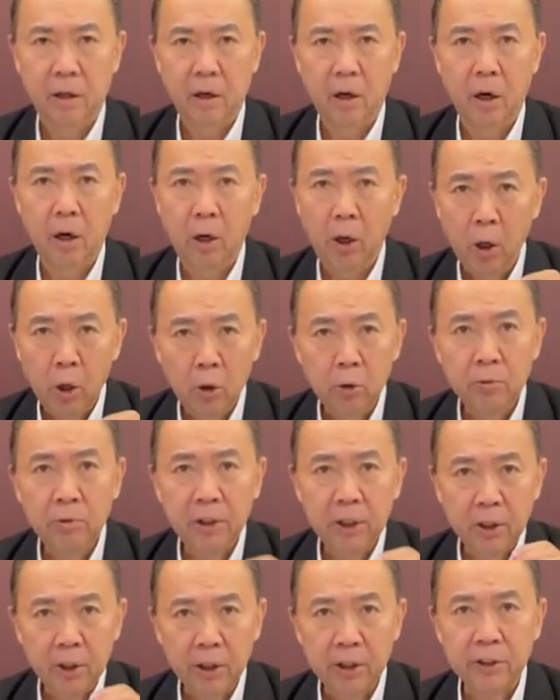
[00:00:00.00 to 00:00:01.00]
are
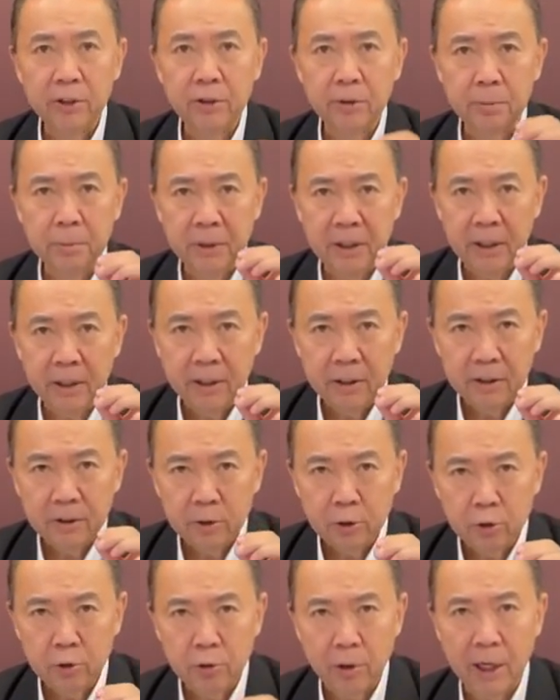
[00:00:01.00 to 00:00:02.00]
only going to be
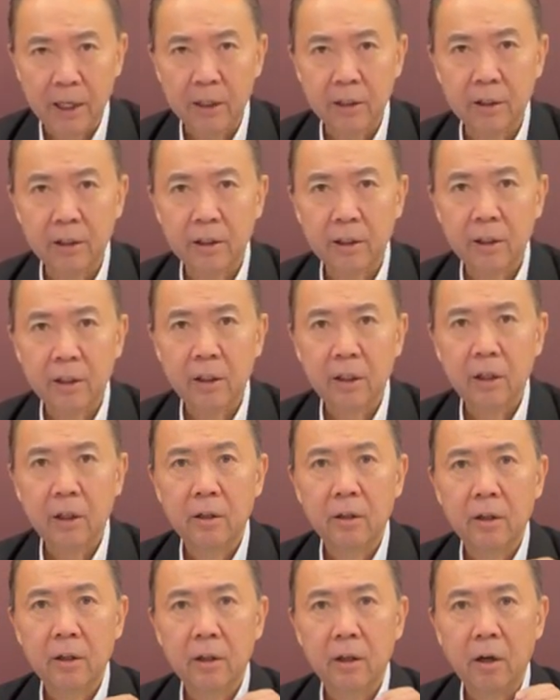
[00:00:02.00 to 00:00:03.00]
drunk
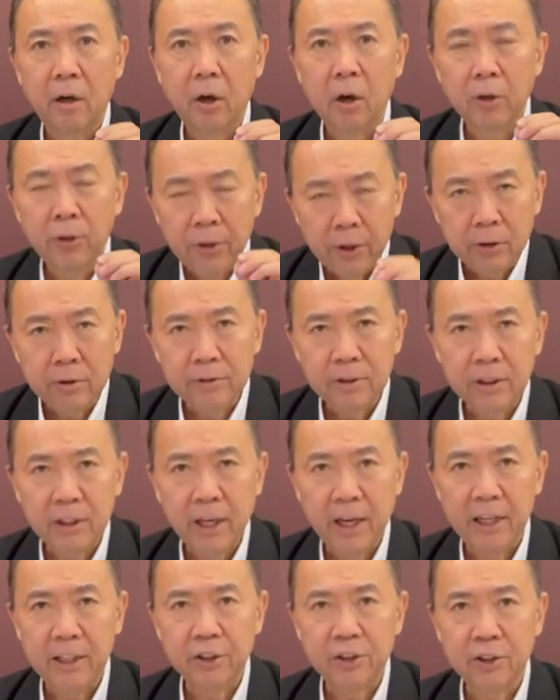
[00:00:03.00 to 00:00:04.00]
on those
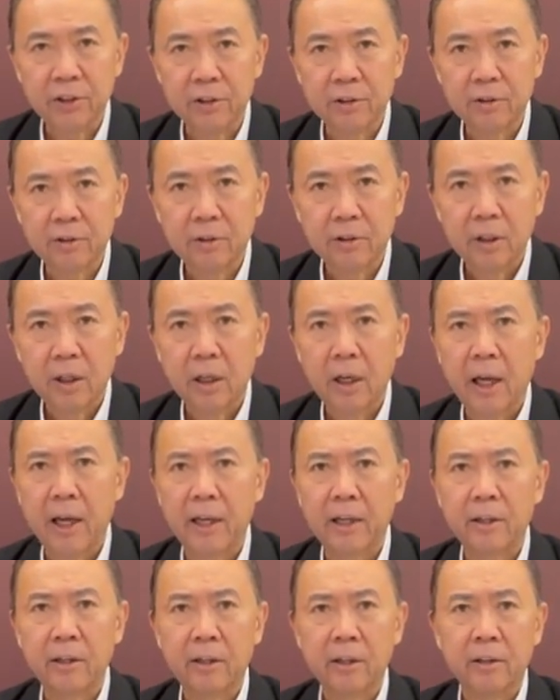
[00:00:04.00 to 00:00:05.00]
occasions,
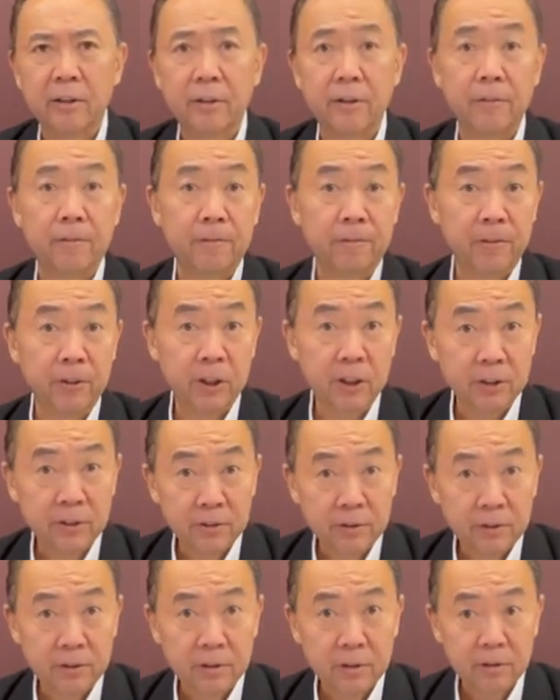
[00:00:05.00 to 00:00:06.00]
like the
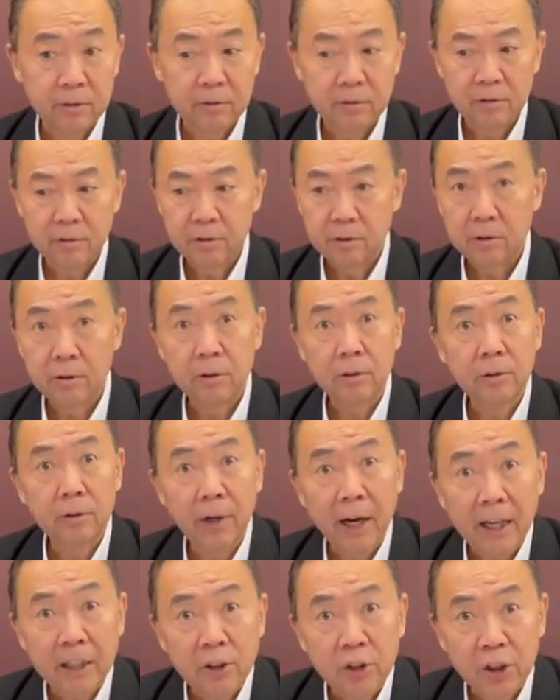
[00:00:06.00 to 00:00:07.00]
first
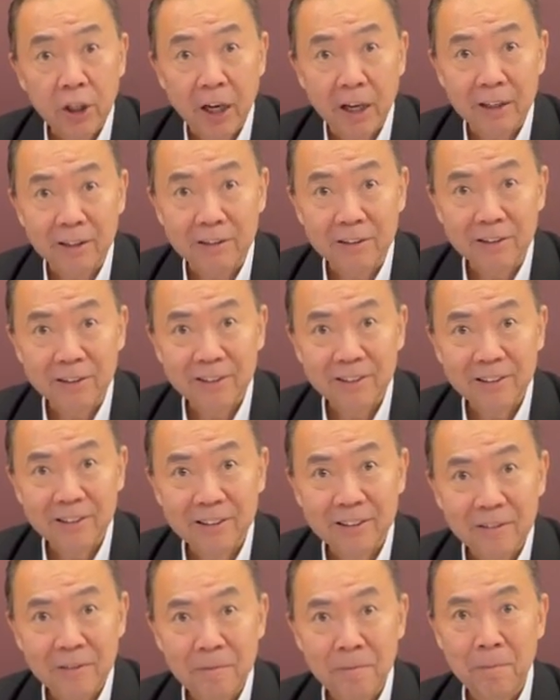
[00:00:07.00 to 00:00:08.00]
grandchild,
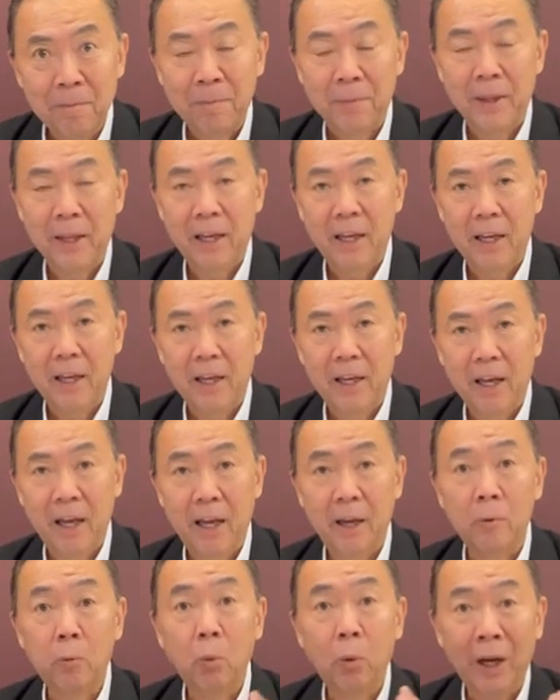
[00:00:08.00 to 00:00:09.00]

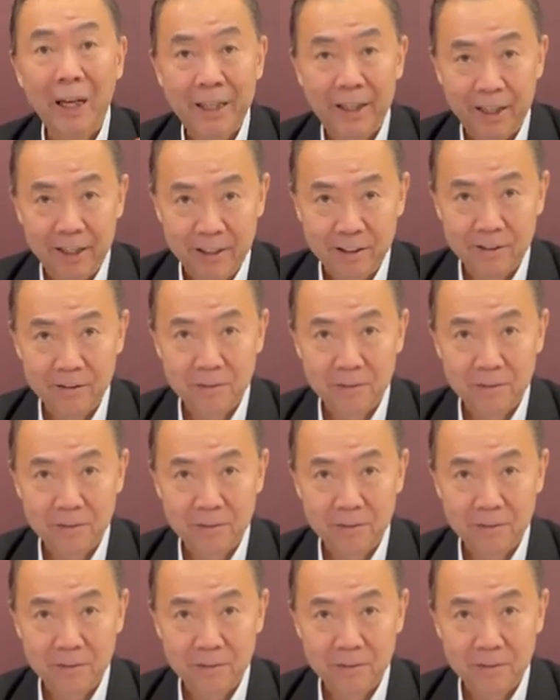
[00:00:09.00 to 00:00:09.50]
a wedding.